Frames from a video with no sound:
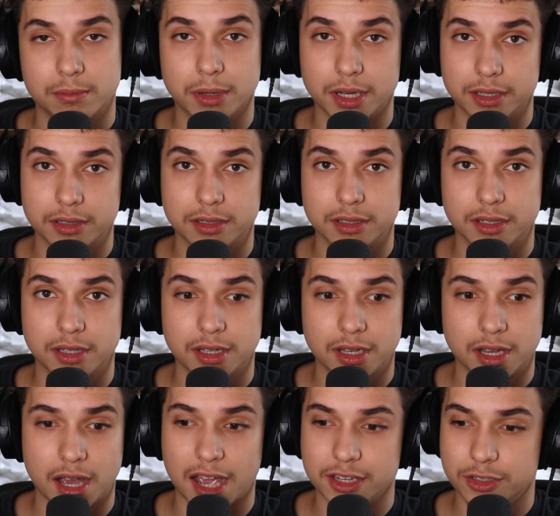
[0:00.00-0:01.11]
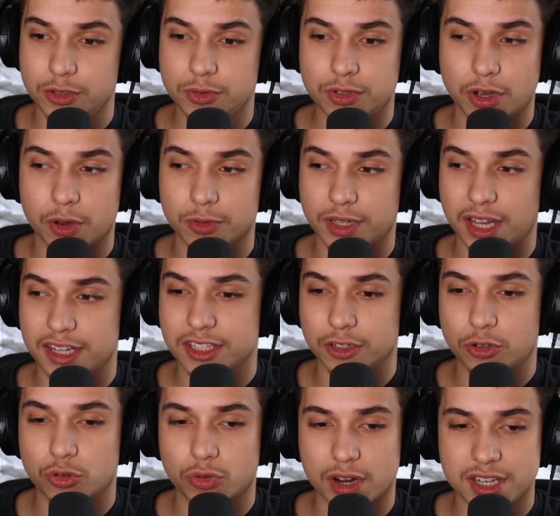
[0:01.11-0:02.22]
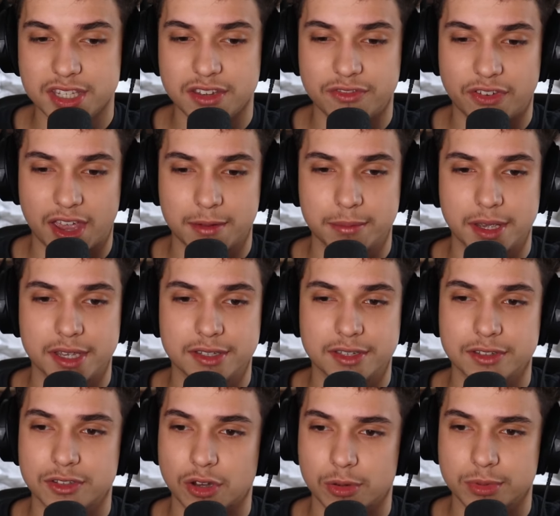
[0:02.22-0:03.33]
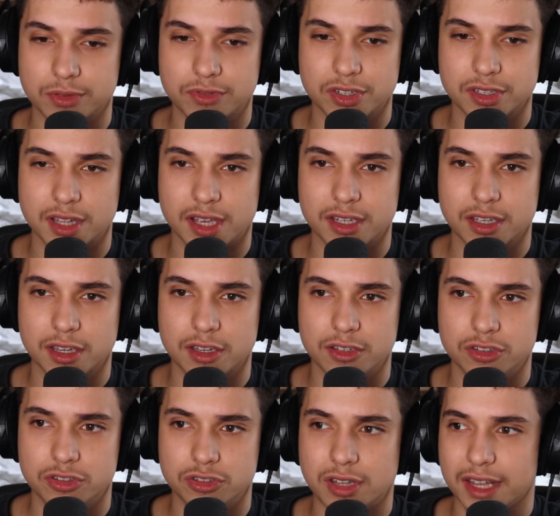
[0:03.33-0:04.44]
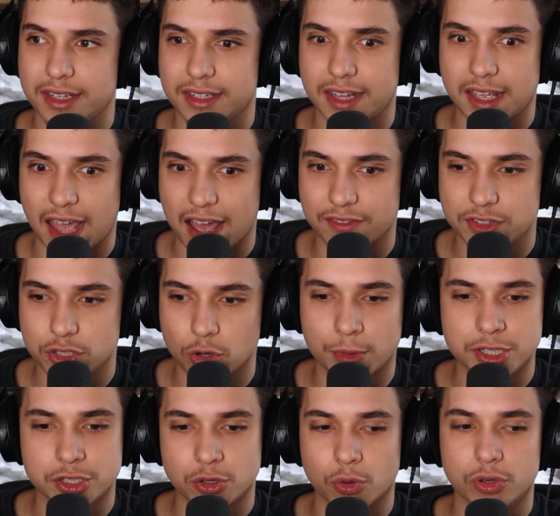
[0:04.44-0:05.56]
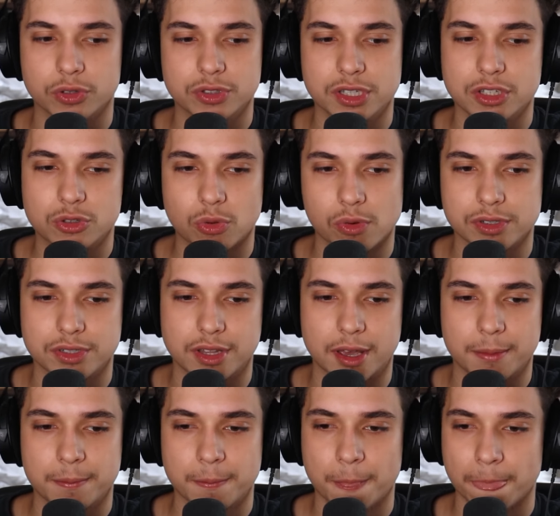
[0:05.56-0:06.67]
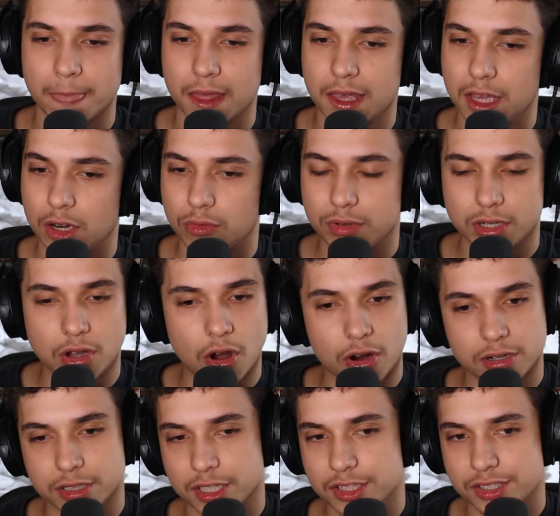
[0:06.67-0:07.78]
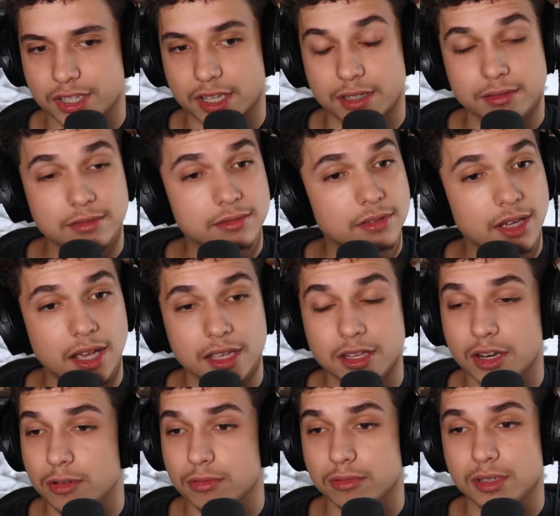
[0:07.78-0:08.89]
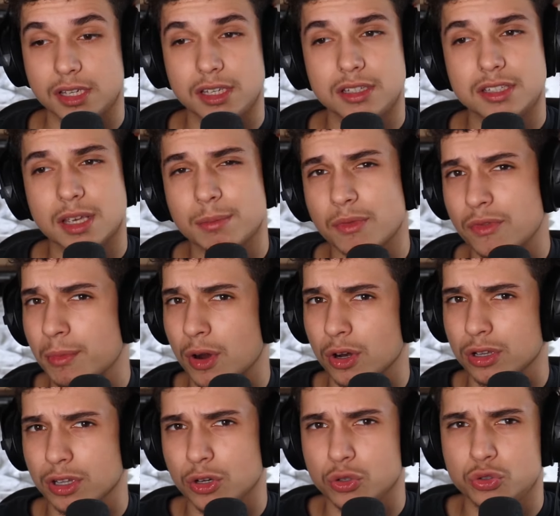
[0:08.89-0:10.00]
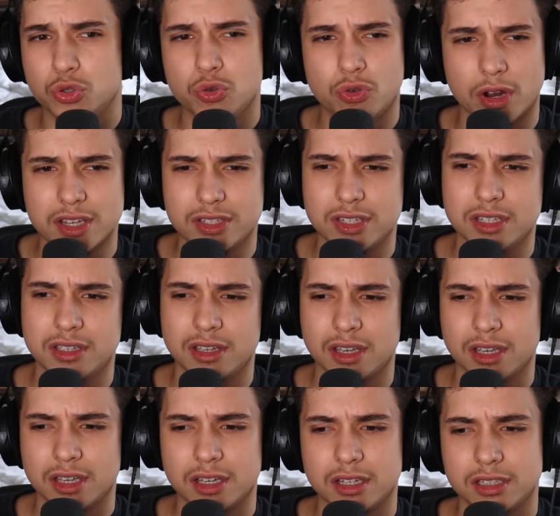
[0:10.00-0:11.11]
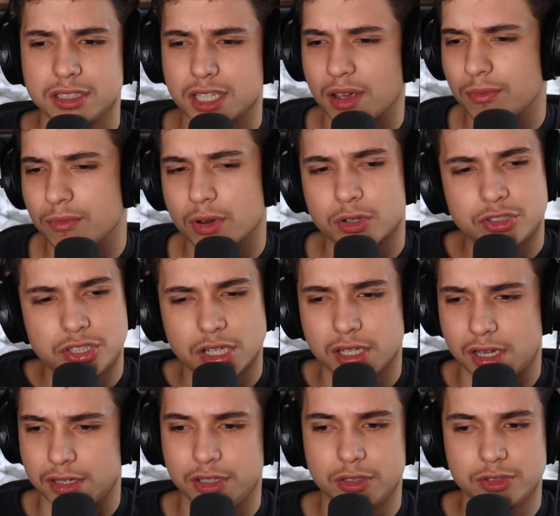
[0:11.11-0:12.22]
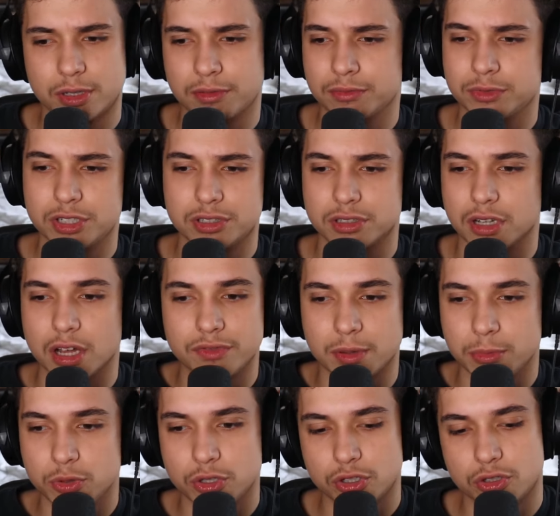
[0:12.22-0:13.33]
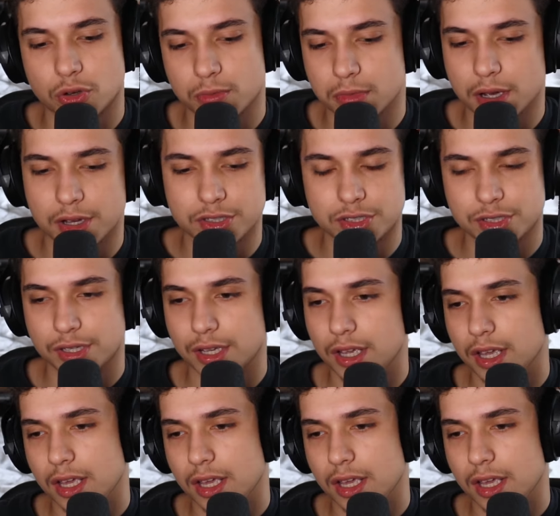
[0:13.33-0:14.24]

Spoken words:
But I do know that it's a crazy fan base in terms of just like they have so much loyalty towards them regardless. And, you know, some of them are a little too crazy. Some of them are chilling. You know, some of them just love the music so much.